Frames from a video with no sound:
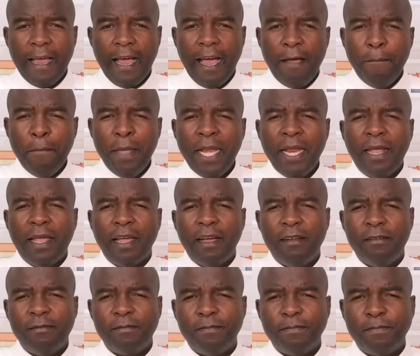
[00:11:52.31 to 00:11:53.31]

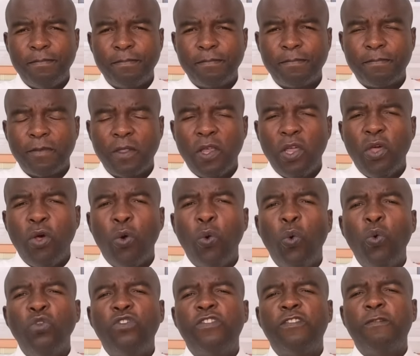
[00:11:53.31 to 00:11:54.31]
America
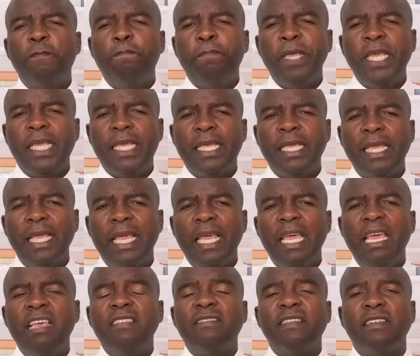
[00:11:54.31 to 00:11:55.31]
will speak
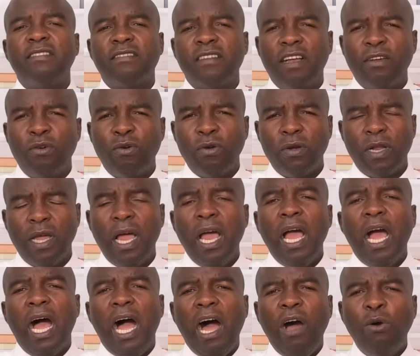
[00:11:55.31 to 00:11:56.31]
as a dragon.
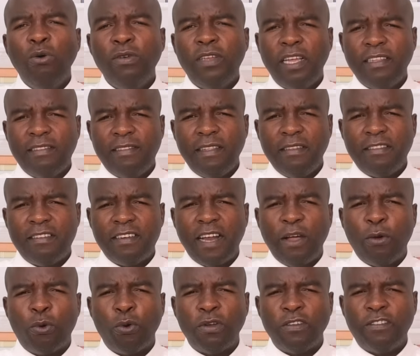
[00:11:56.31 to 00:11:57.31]
How does the
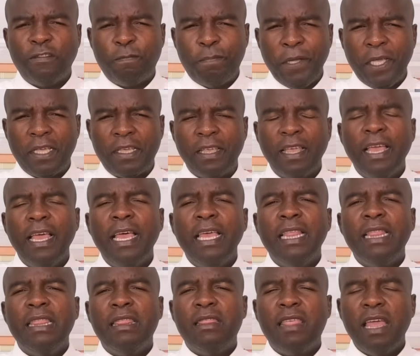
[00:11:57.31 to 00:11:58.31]
dragon speak?
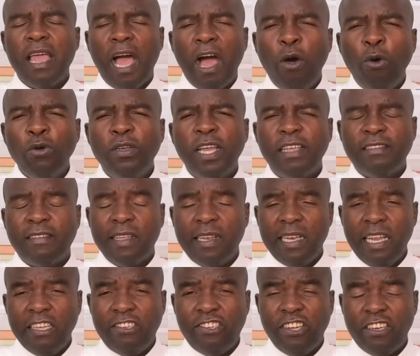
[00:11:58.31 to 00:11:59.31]
How does a
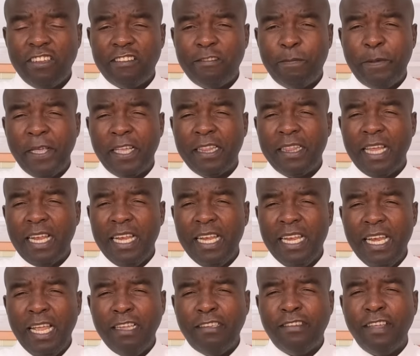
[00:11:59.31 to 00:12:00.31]
nation speak? The
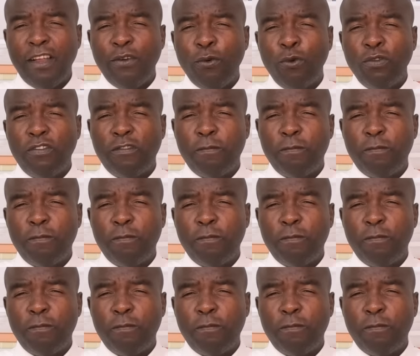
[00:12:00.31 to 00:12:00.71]
nation will